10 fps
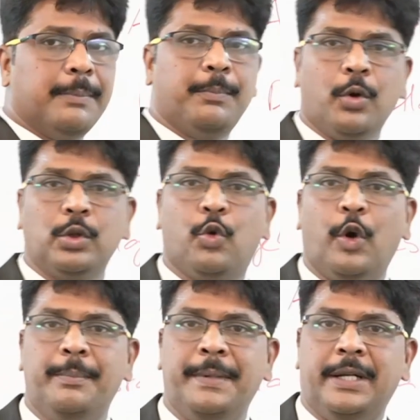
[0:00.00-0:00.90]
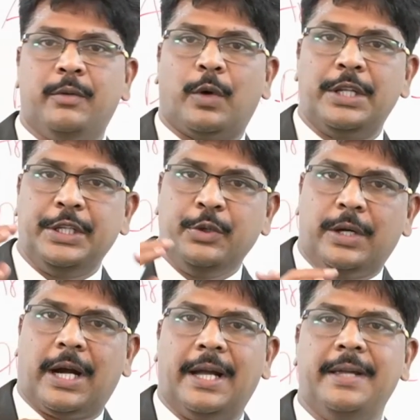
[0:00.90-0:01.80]
they both go and meet one new
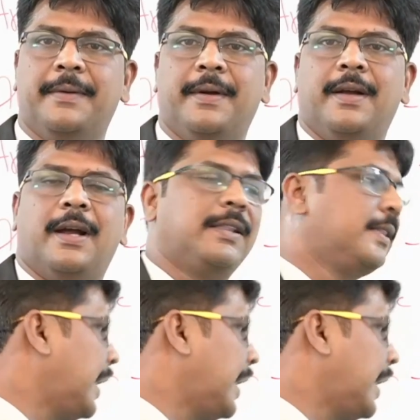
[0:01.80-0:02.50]
guy, and